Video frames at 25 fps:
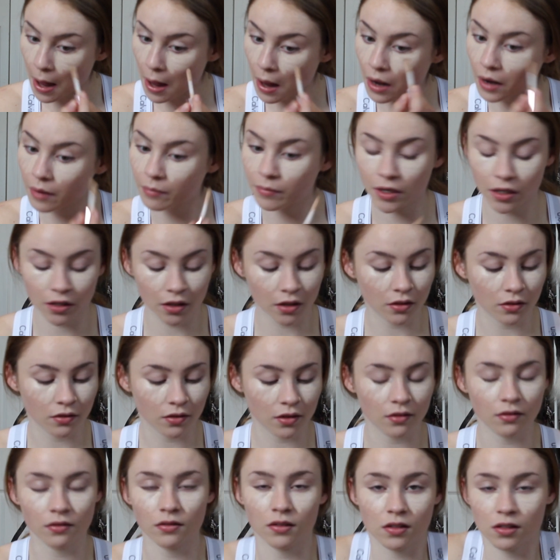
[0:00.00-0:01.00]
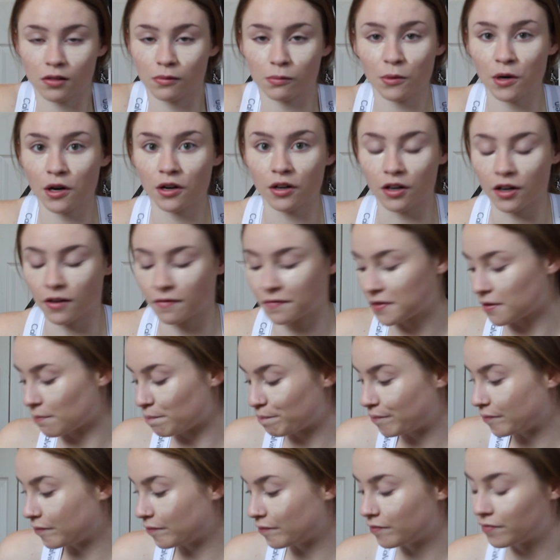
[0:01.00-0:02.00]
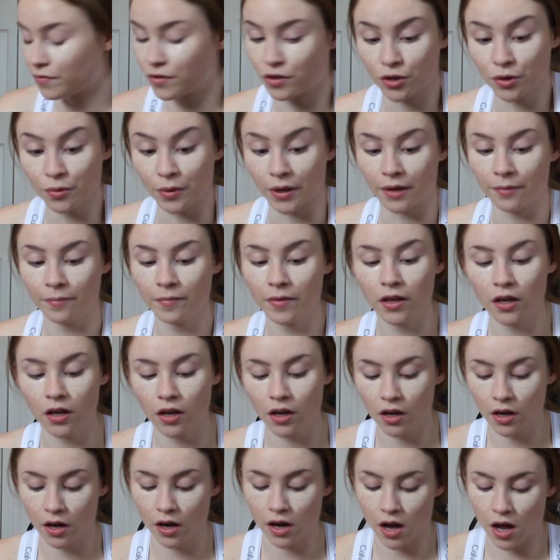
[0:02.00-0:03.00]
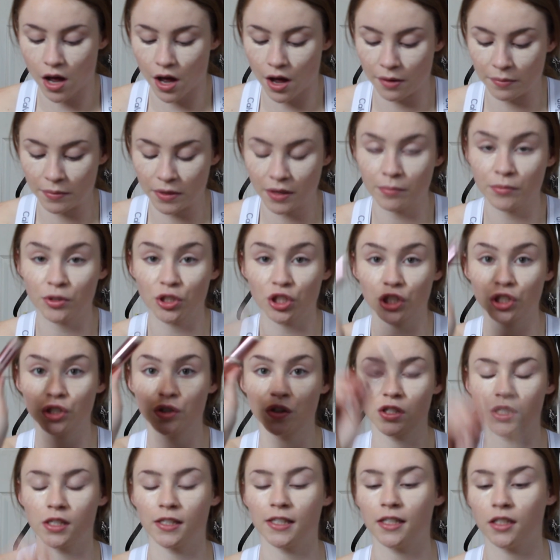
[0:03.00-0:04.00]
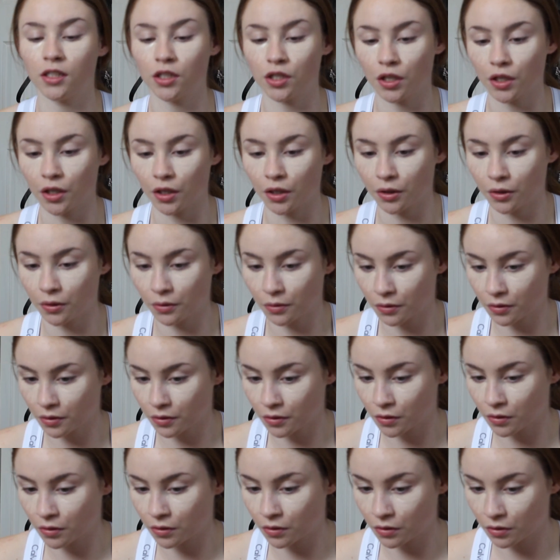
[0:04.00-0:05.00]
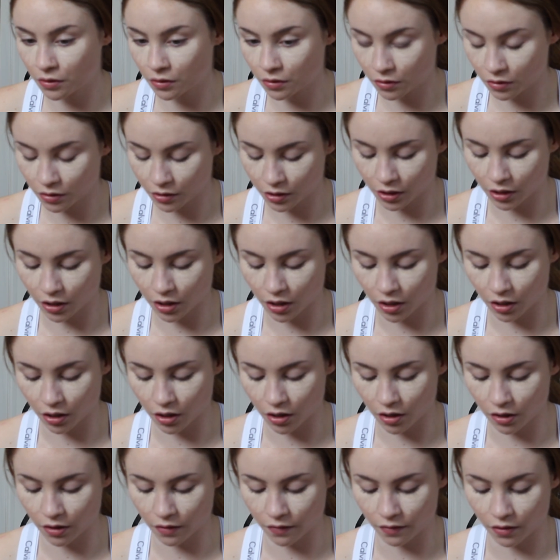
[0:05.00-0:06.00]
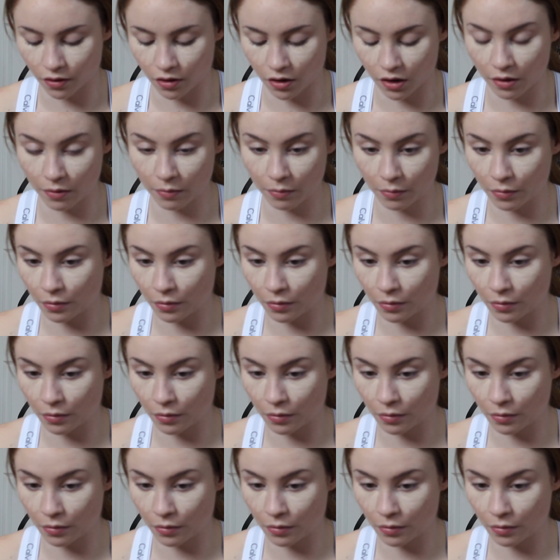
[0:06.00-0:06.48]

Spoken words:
I'm not smart enough to do it. I'm just gonna use C2 to kind of cover up